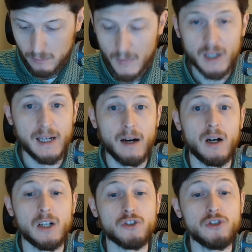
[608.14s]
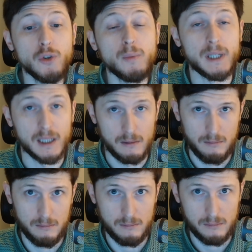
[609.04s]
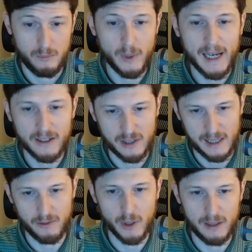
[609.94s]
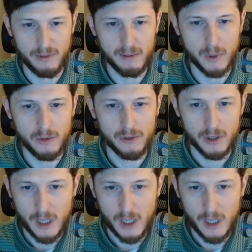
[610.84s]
Now, assuming we actually have grade 5 bolts,